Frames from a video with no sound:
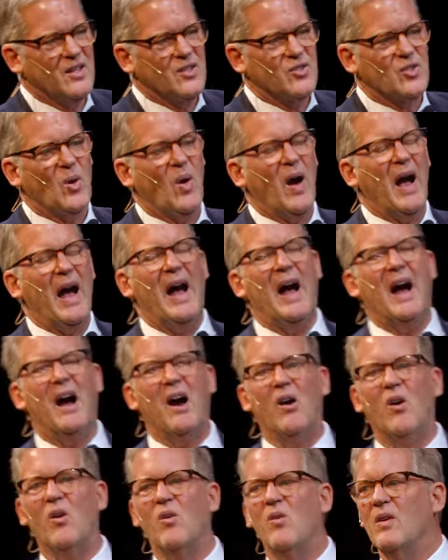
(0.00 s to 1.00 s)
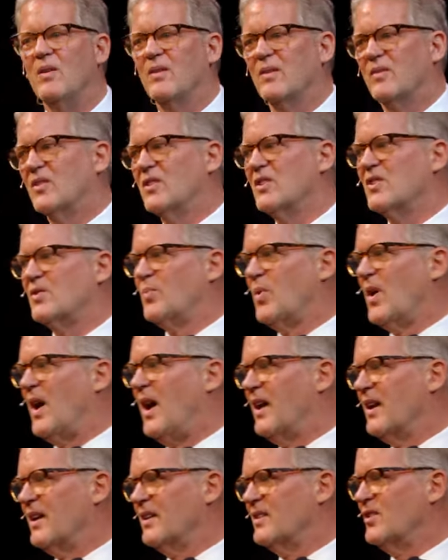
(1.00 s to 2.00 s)
So, how this
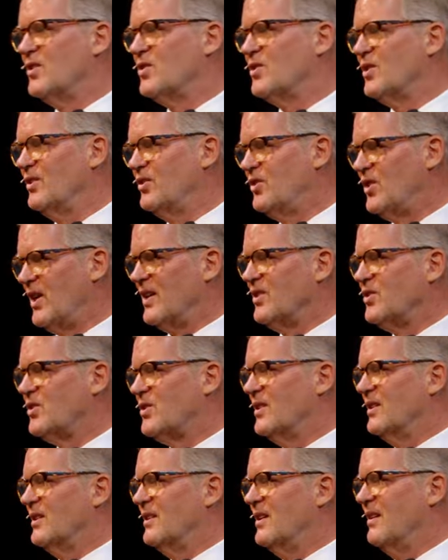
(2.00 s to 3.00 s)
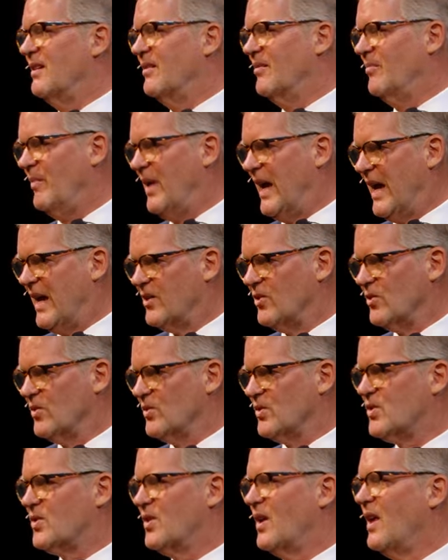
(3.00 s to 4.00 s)
product is ingested
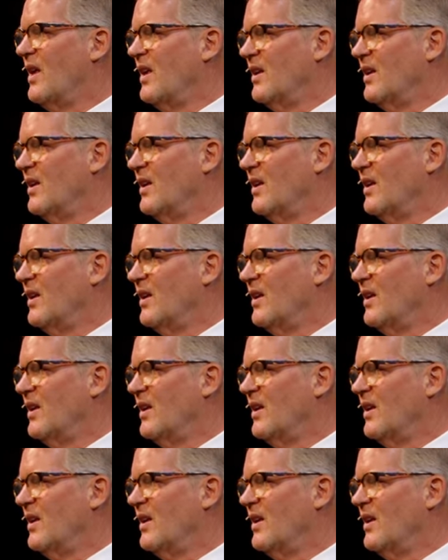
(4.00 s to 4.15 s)
matters.